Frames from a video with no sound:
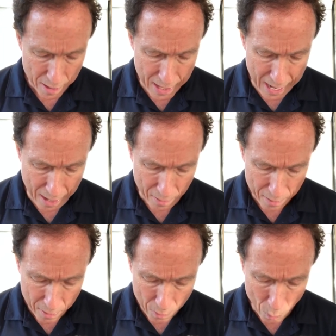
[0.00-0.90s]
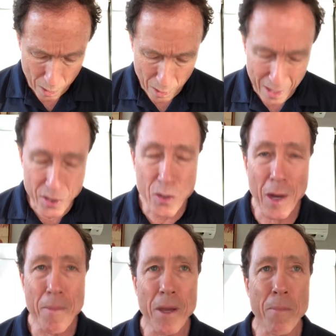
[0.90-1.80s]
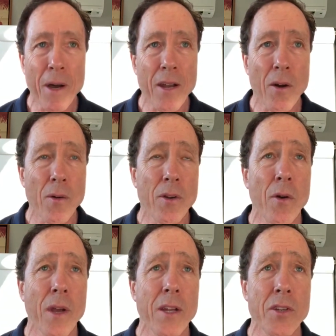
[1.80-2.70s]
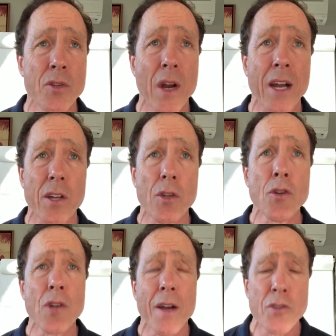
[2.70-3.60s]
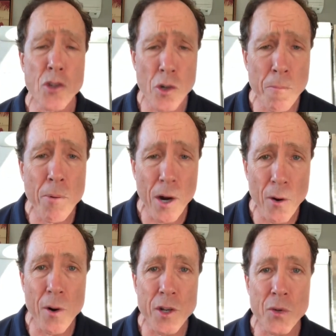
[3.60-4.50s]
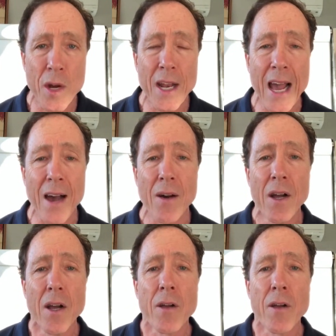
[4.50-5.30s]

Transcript: Now, what else do I mean by don't get distracted? You should have certain priorities right now.